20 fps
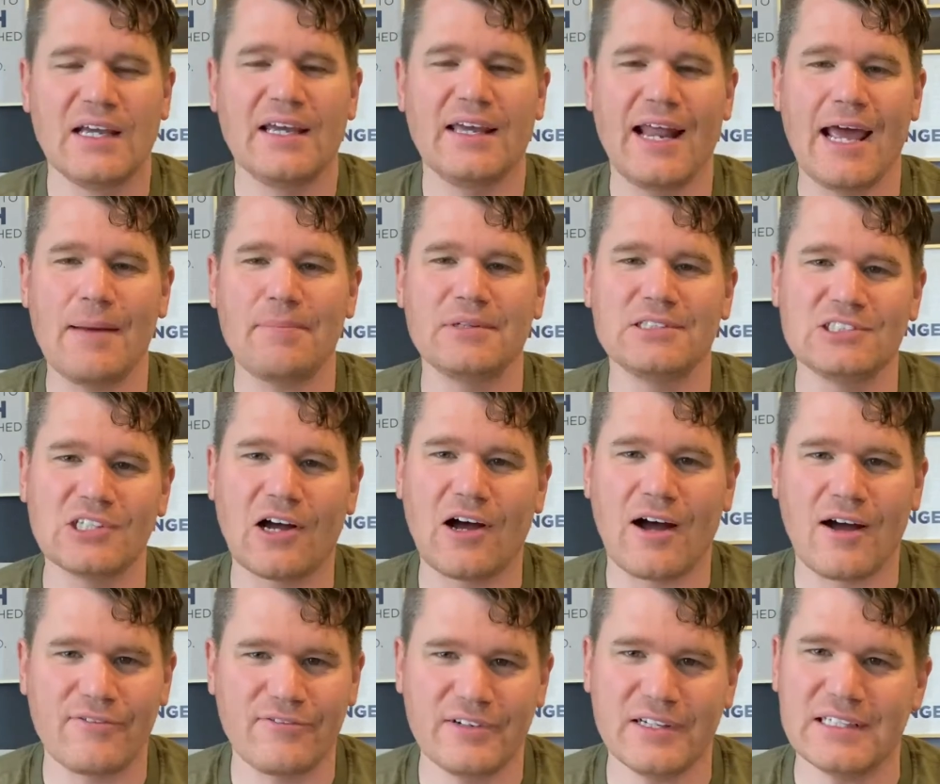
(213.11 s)
It happens
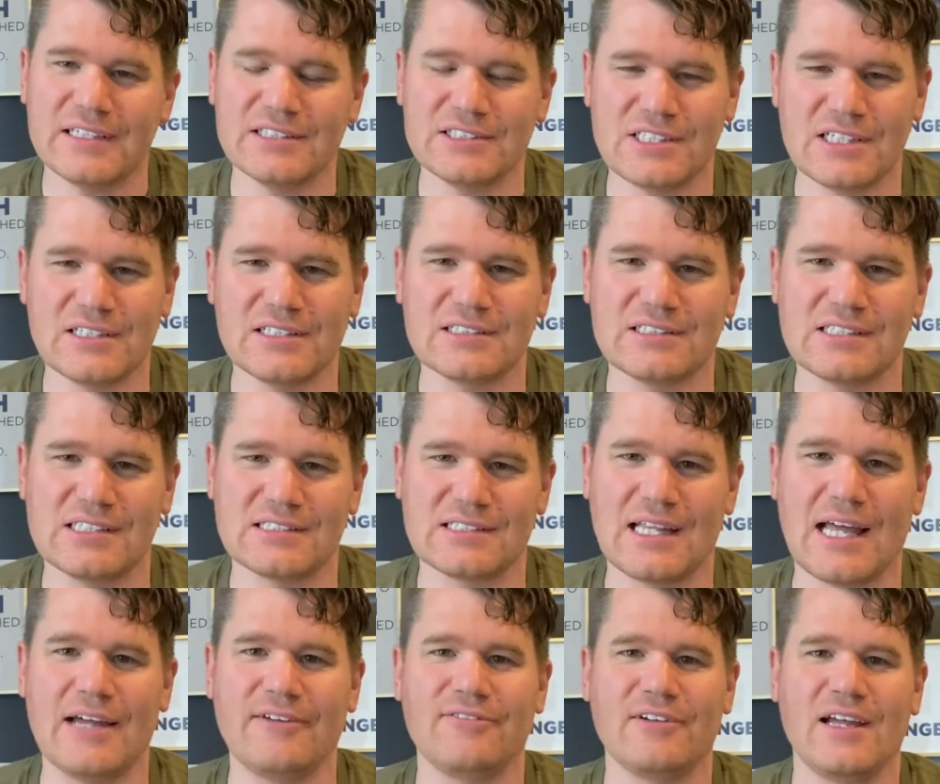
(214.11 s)
often in Jesus's
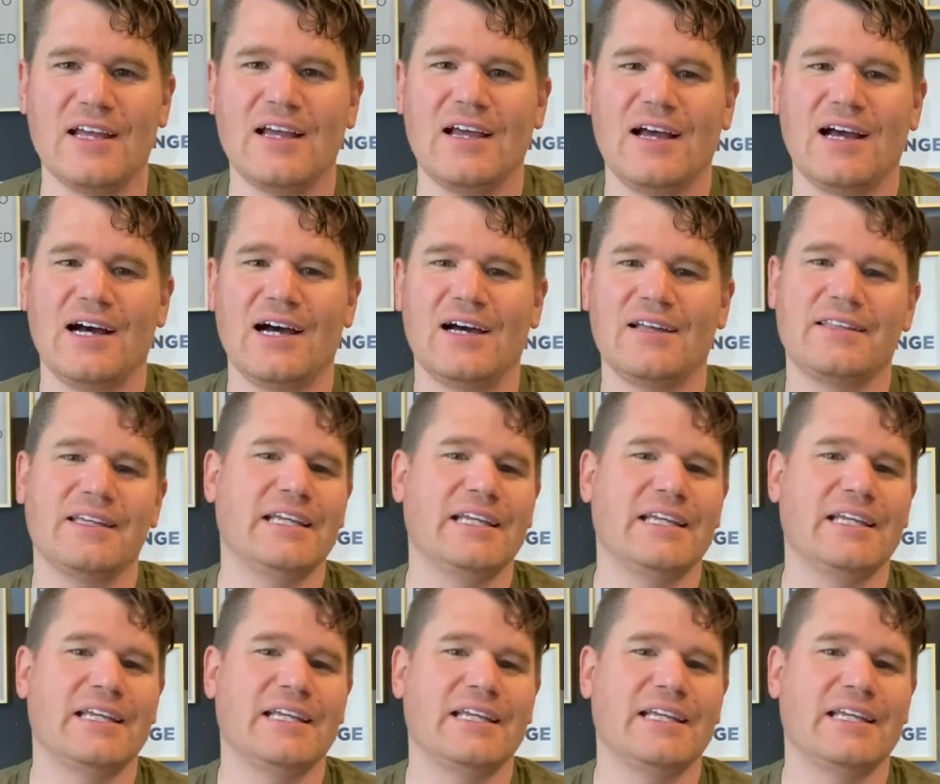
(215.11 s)
life uh,